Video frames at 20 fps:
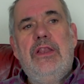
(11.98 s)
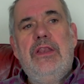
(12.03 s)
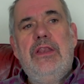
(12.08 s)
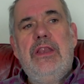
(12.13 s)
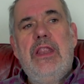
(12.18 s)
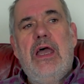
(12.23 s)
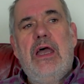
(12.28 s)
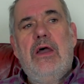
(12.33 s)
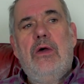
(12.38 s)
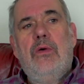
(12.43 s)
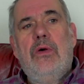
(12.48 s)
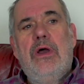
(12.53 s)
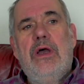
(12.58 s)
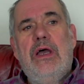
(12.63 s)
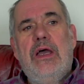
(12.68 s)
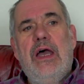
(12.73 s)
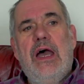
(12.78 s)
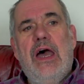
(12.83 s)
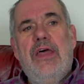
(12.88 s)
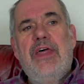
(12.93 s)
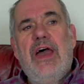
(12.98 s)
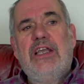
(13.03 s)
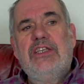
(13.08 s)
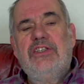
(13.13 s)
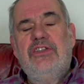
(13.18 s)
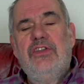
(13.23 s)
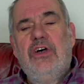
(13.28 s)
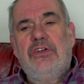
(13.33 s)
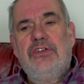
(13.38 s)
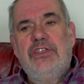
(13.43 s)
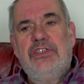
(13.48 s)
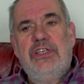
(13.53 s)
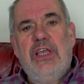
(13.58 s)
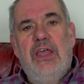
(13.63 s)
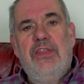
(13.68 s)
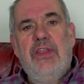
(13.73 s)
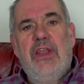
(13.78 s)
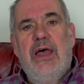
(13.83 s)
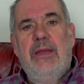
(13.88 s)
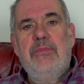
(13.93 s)
now, that's not to
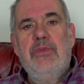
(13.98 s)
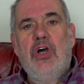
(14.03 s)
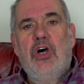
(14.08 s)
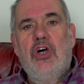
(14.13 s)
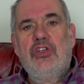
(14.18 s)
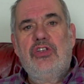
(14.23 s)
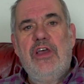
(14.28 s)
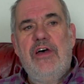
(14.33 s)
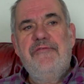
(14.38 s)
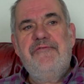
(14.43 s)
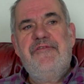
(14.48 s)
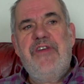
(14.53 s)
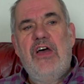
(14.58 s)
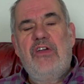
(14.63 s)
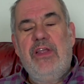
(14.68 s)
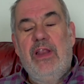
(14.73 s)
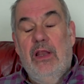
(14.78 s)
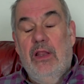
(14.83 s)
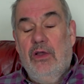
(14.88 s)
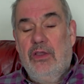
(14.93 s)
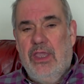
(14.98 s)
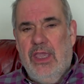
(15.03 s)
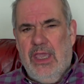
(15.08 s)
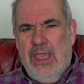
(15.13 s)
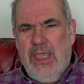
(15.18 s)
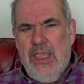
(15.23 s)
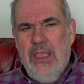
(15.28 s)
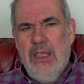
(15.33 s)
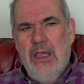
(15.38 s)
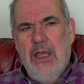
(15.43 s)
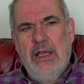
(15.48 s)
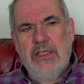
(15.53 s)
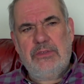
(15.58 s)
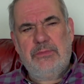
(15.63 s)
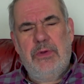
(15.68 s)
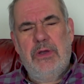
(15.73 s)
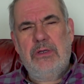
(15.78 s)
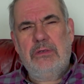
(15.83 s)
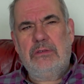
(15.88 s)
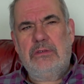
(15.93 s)
say that I'm not very lucky. I
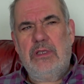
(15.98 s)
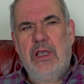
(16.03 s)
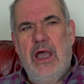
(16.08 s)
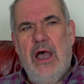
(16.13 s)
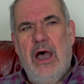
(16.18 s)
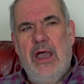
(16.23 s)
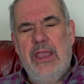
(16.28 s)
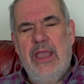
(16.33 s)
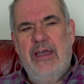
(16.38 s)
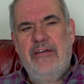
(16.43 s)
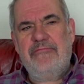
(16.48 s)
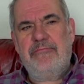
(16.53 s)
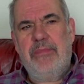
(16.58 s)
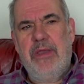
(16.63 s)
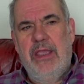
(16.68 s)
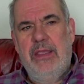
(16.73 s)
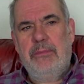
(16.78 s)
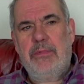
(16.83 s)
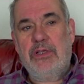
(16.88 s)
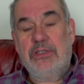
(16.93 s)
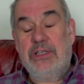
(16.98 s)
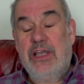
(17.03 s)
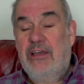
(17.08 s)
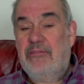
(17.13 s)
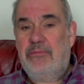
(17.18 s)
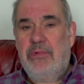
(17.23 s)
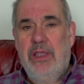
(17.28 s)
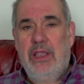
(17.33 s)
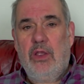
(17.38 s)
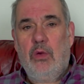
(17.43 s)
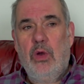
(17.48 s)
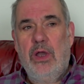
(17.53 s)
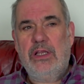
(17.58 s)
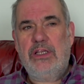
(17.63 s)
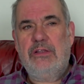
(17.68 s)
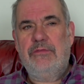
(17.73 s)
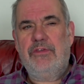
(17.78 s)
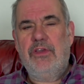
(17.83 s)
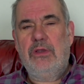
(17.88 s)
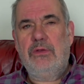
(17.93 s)
suppose I have been because I have been
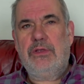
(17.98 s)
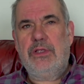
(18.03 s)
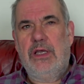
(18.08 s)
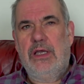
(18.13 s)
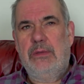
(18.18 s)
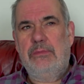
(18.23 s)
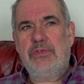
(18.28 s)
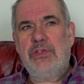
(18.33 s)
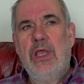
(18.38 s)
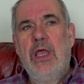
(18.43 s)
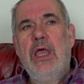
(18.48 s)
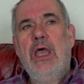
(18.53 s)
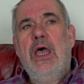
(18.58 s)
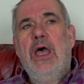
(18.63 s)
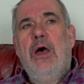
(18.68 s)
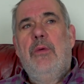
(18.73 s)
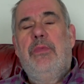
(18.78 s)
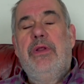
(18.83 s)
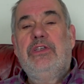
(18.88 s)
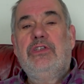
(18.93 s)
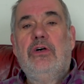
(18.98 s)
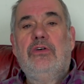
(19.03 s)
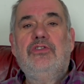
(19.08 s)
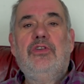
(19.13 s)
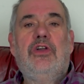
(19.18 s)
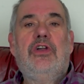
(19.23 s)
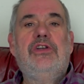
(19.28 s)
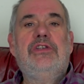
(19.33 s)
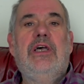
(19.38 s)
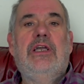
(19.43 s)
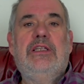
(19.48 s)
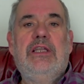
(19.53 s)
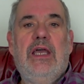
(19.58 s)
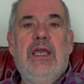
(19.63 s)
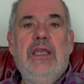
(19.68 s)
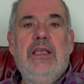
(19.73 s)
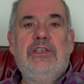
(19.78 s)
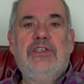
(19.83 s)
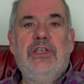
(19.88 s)
quite a few times. But it's also because I take